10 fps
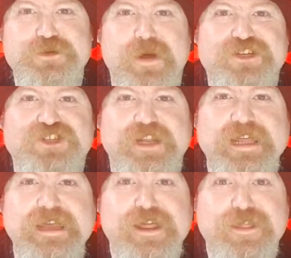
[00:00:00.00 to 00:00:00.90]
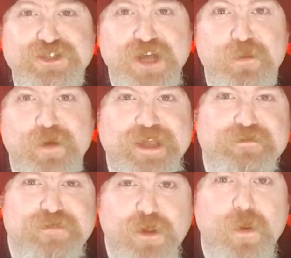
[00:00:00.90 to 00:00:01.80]
to Welsh Chilli, the channel where you can
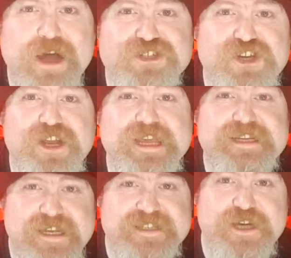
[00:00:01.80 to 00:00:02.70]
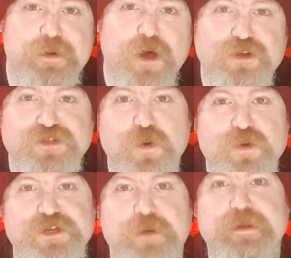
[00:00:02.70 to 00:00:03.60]
follow our journey setting up a hot
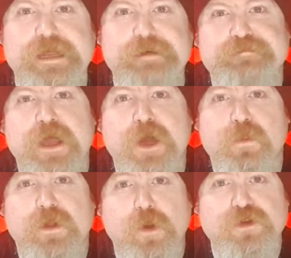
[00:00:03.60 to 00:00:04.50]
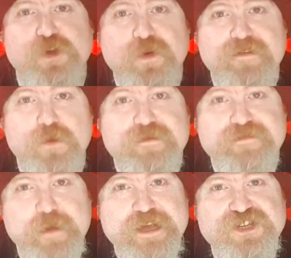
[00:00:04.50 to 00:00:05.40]
sauce company. We'll also give you
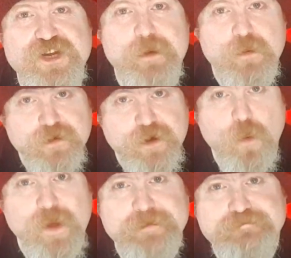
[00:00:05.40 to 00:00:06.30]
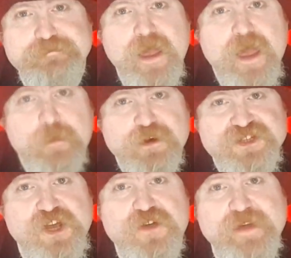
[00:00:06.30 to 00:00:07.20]
information about growing,
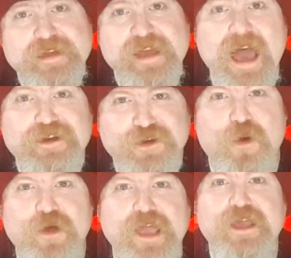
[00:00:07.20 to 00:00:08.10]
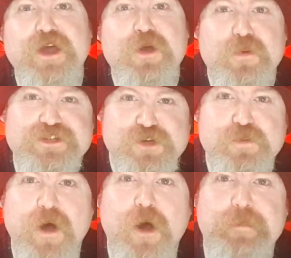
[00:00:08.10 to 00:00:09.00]
preserving and cooking with
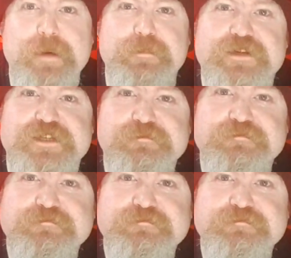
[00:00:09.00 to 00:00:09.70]
super hot peppers.